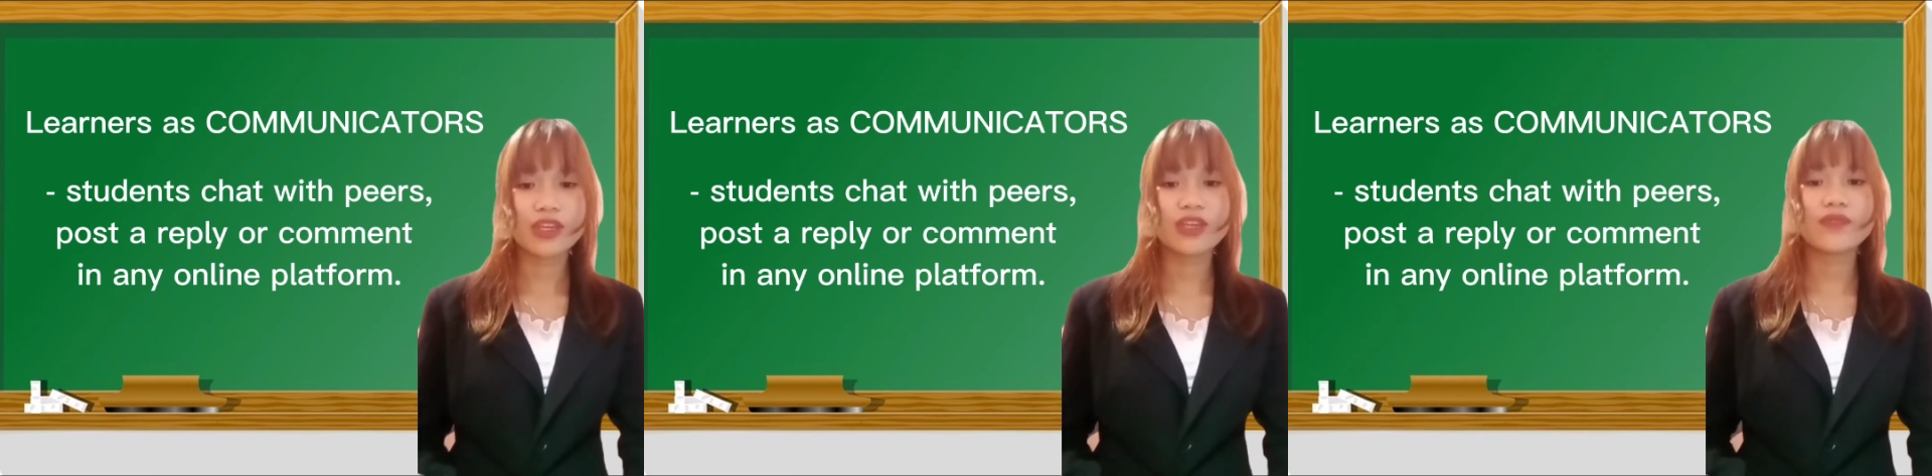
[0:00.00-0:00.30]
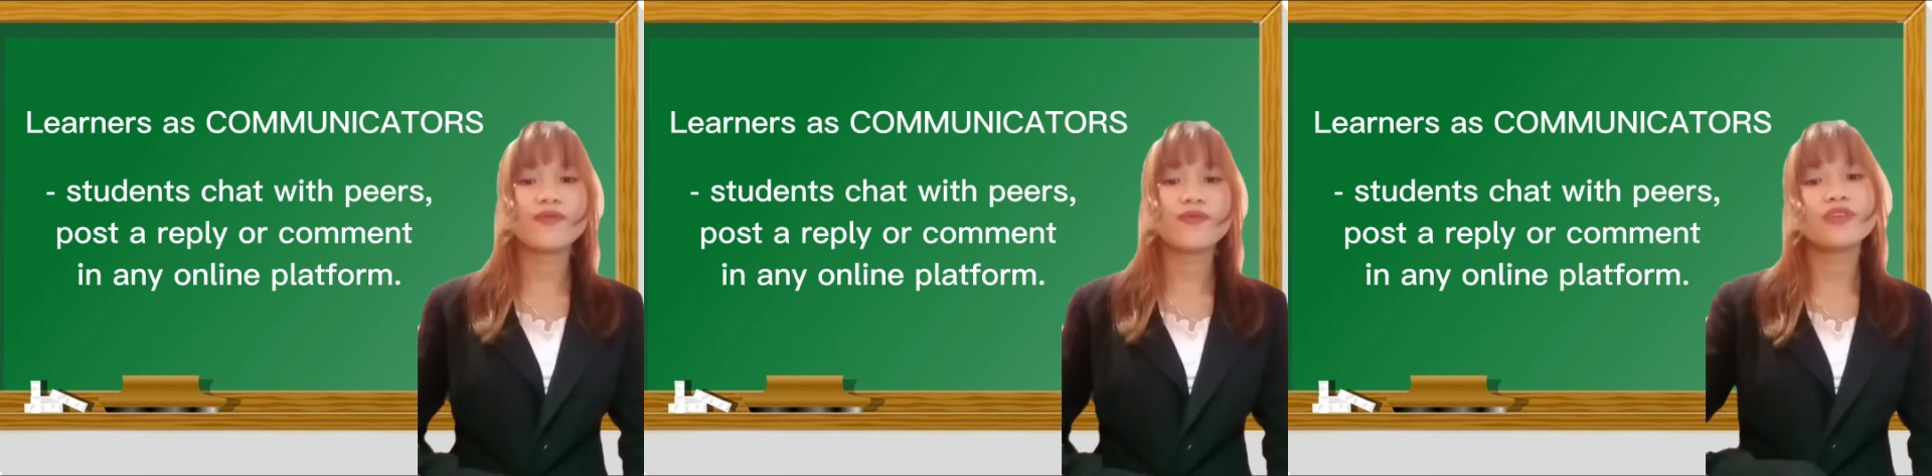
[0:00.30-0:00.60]

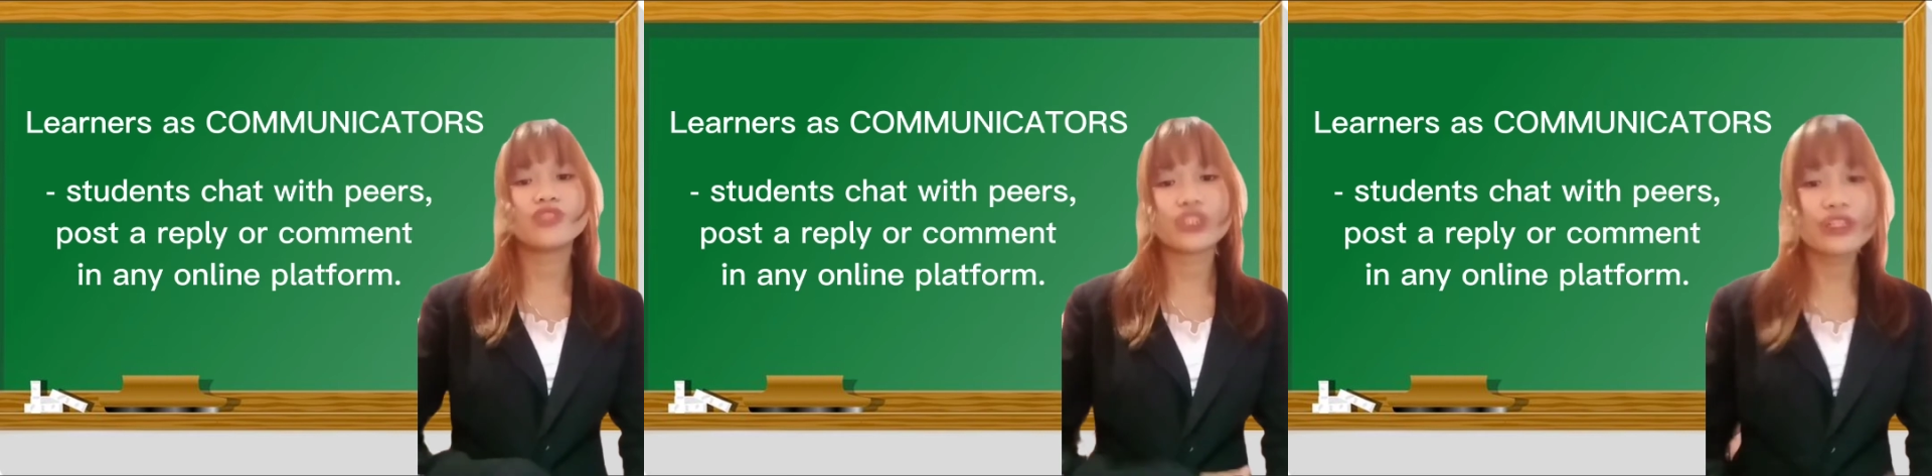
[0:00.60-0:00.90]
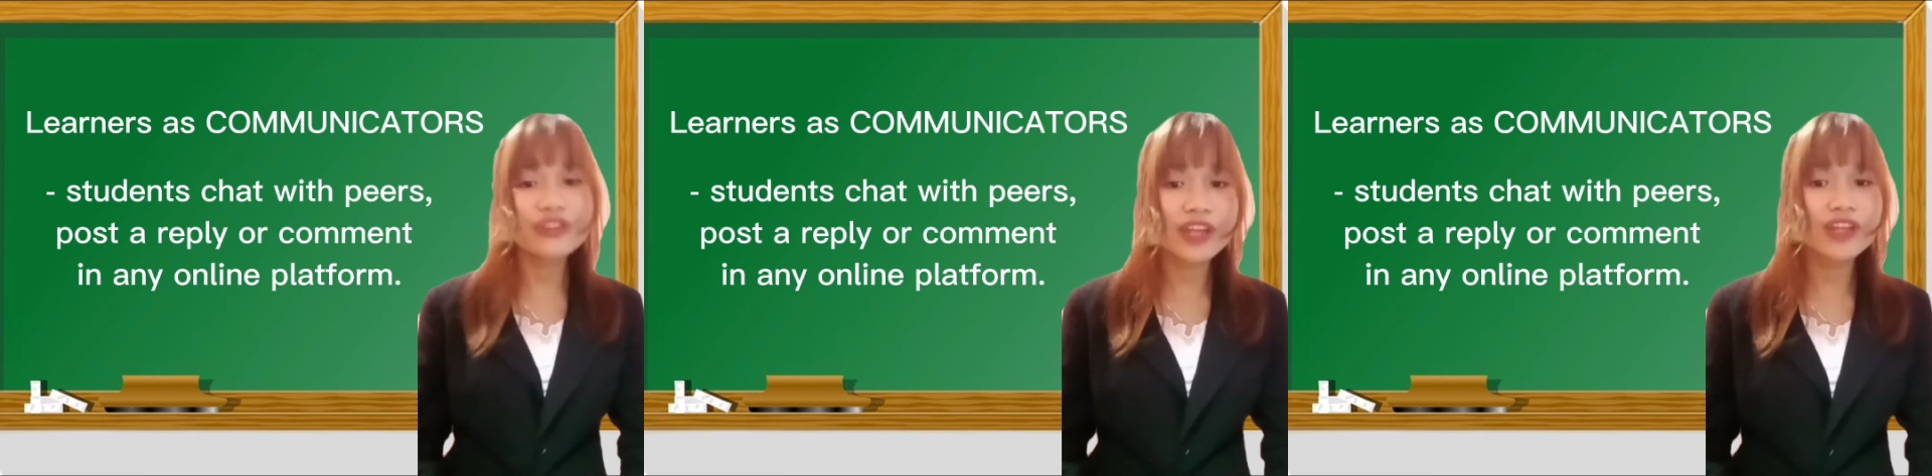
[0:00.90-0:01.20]
if
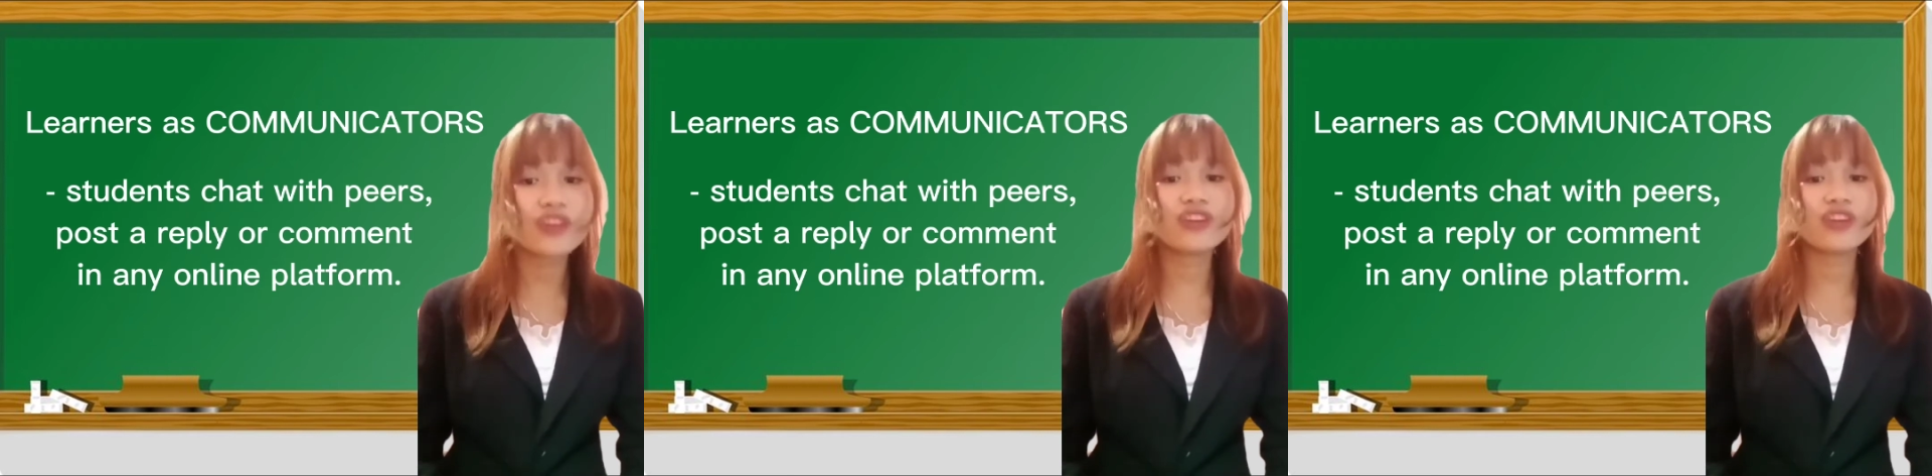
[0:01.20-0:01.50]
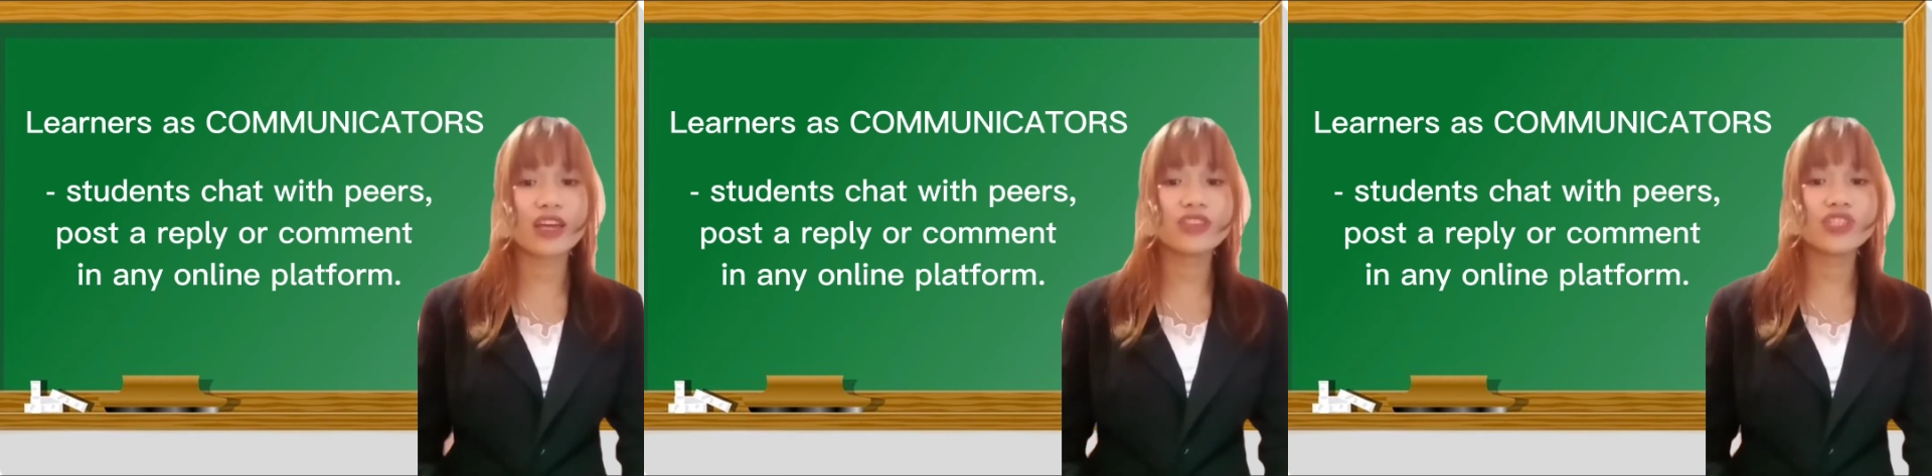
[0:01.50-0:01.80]
children are
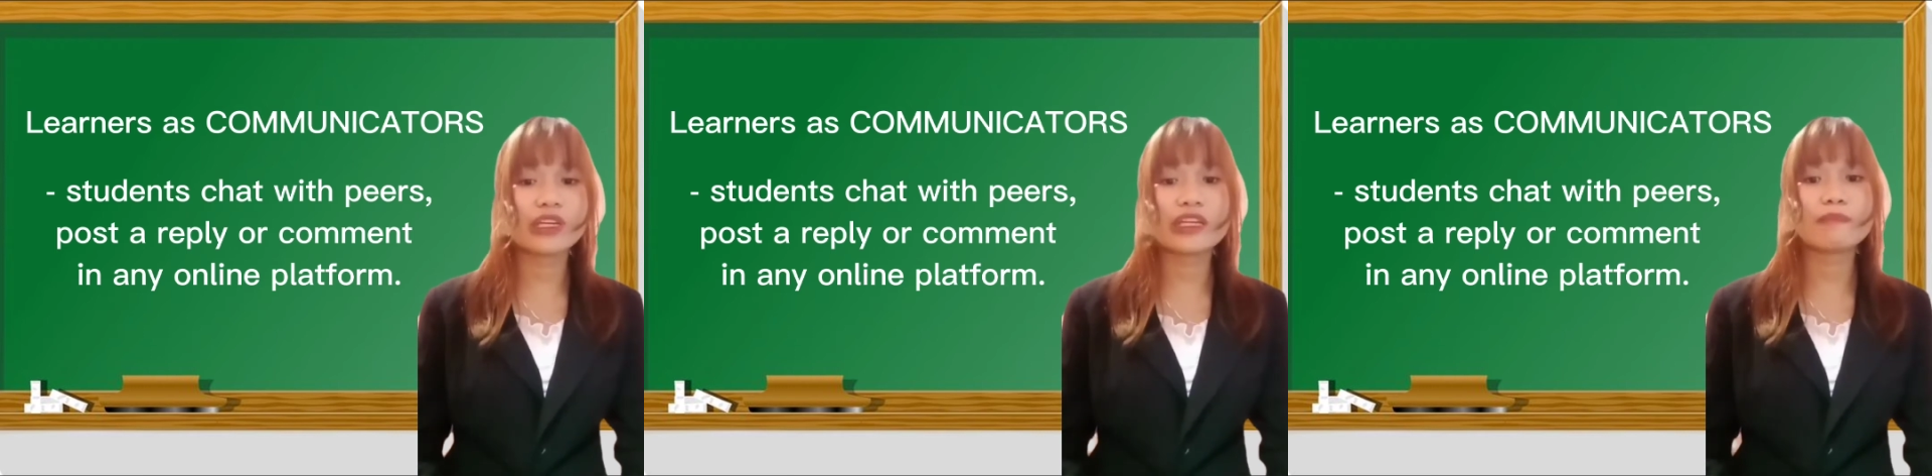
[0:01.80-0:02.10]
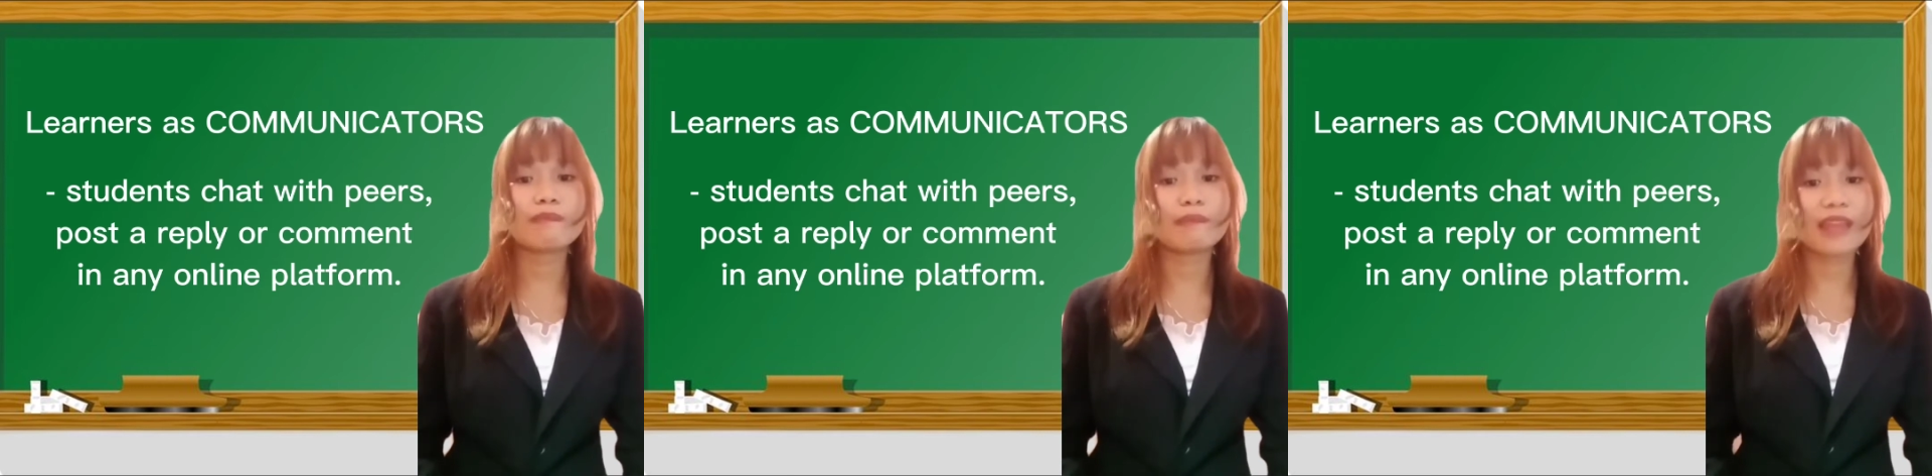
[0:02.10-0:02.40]
engaged
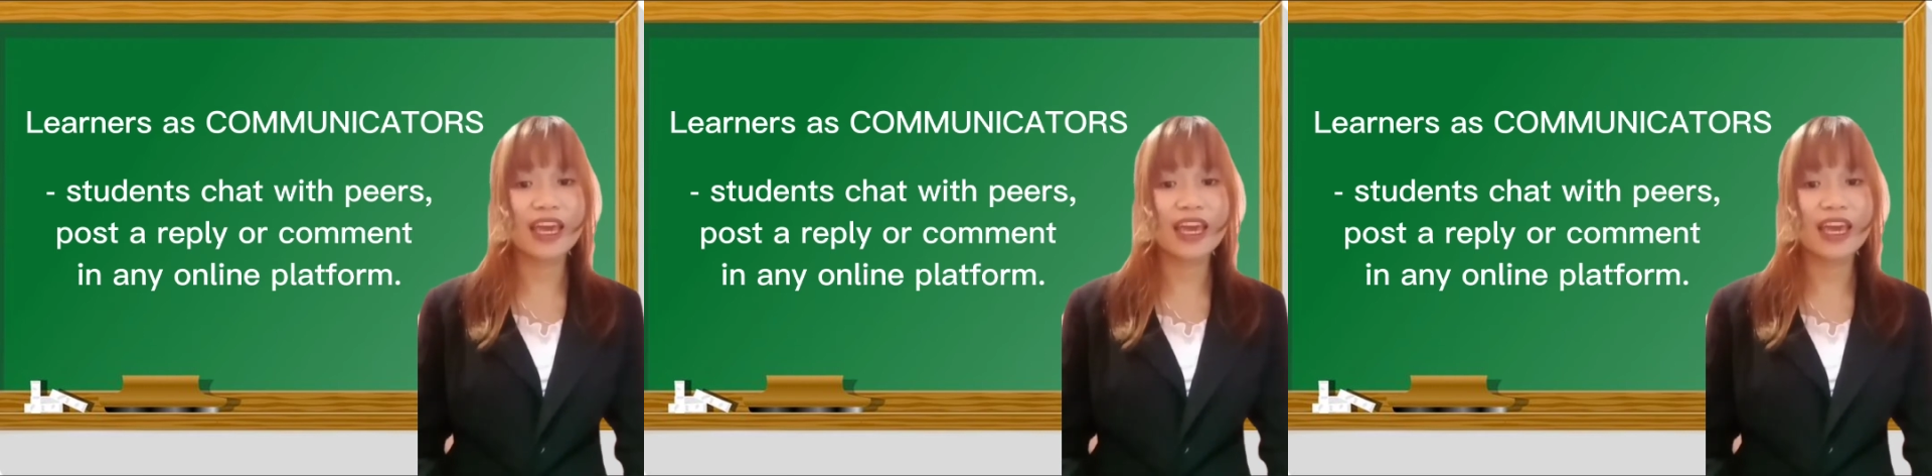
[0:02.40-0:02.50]
in